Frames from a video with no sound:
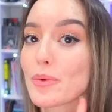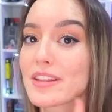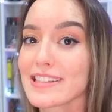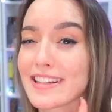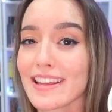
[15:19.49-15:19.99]

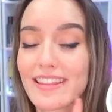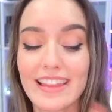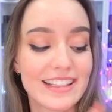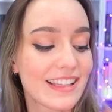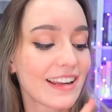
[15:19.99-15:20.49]
one
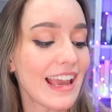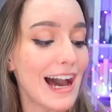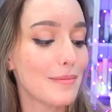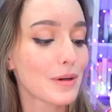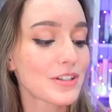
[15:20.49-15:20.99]
that said
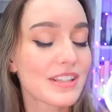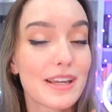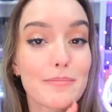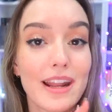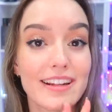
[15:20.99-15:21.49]
cat
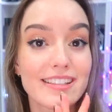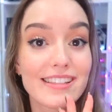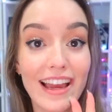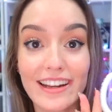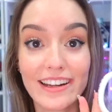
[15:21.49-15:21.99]
person, but I
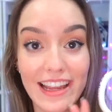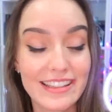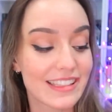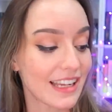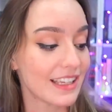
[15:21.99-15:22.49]
decided
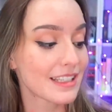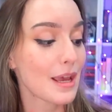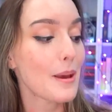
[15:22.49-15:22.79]
against it